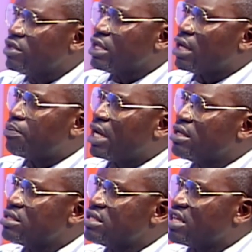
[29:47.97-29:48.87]
that
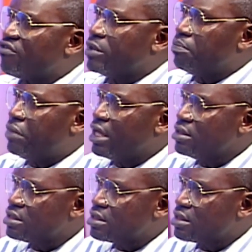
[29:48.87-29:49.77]
palaces have been
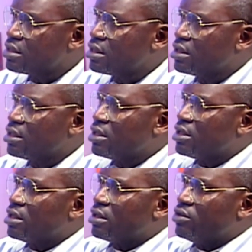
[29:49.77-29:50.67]
burnt,
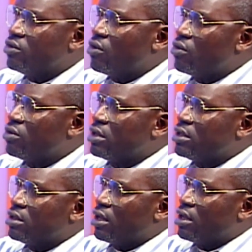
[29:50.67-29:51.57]
you know,
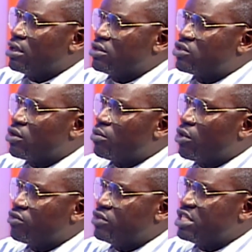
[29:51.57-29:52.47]
some
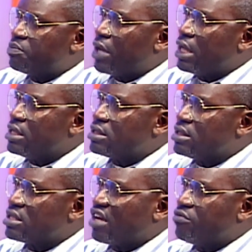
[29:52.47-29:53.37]
of these
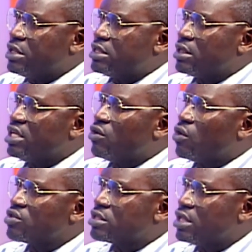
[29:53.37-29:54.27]
palaces have been taken
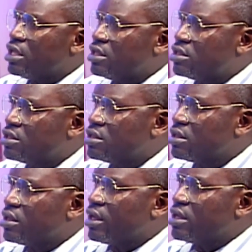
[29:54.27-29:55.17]
hostage,
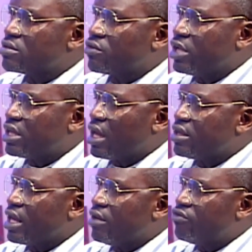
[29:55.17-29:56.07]

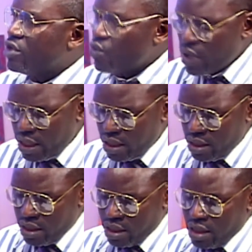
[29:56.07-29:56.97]
escalators everywhere,
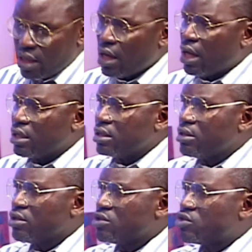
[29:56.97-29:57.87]
and
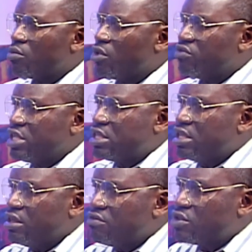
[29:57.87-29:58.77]
some of the
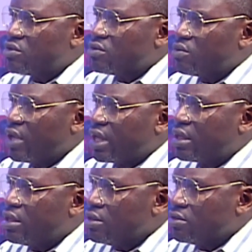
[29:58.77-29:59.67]
chiefs were
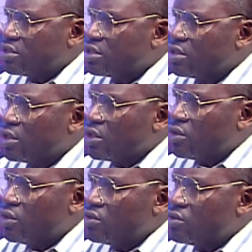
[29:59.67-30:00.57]
killed.
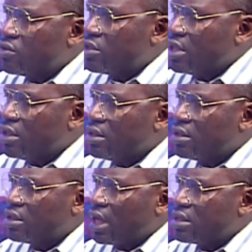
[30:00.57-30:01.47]
Don't you
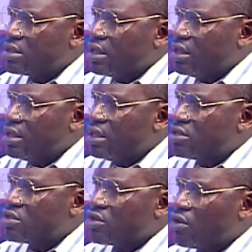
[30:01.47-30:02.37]
think that it
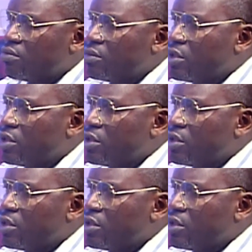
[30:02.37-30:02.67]
needs some